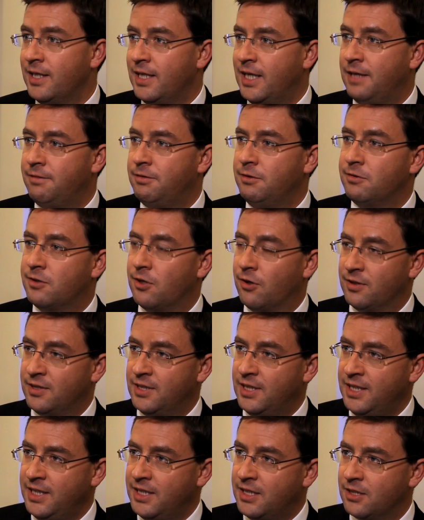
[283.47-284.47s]
if you've got an
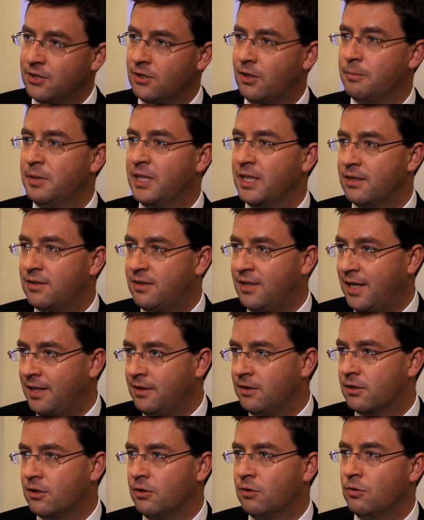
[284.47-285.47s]
economic,
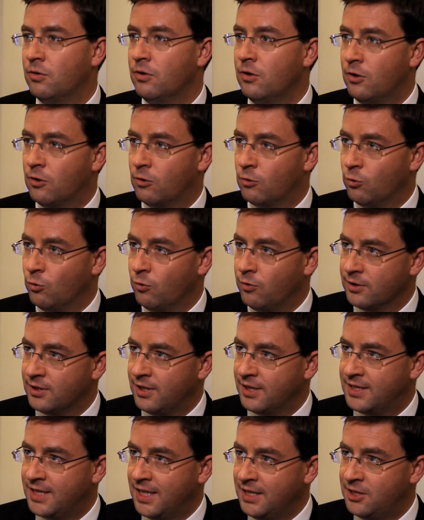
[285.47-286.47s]
technical or
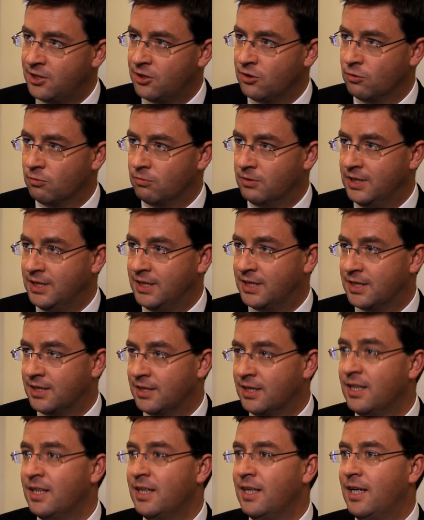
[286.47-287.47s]
organisational reason,